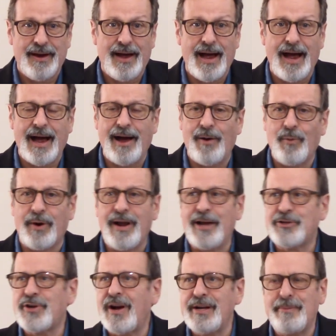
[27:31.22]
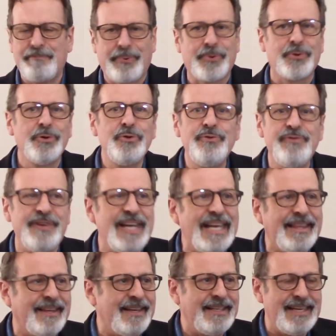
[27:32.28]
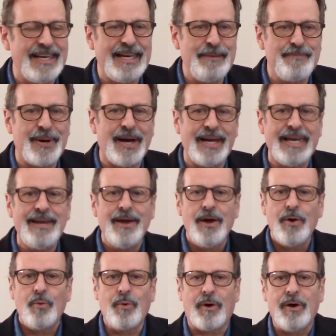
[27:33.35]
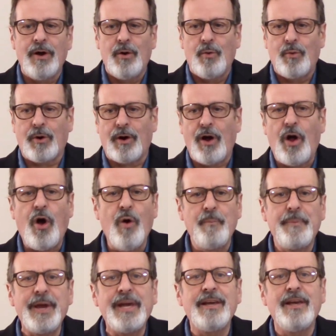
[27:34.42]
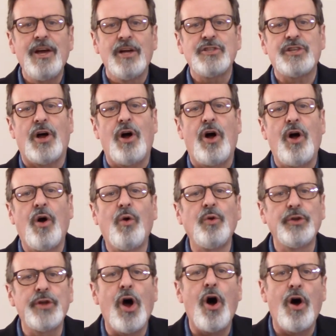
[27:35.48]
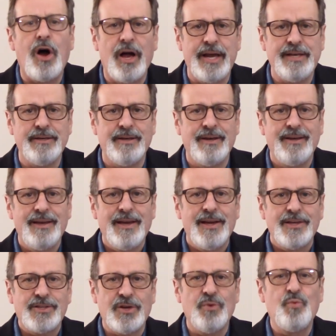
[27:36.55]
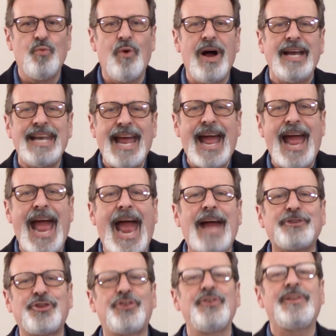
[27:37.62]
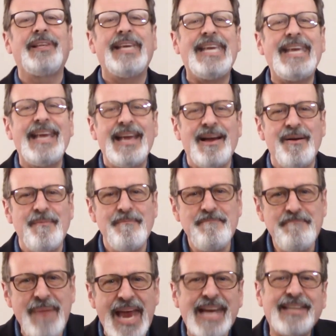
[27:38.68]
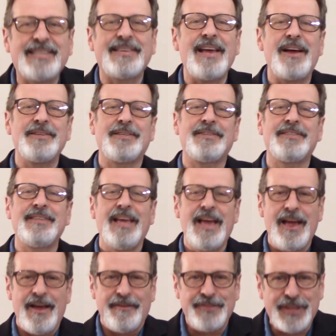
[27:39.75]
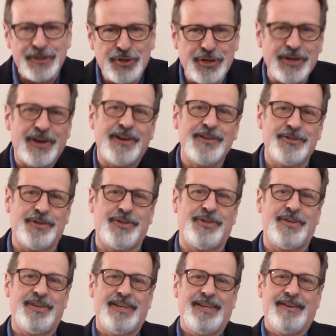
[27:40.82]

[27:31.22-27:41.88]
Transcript: Uh, we're not trying to prove anything to anybody. We're, we're hoping to hold on to what actually makes us the church.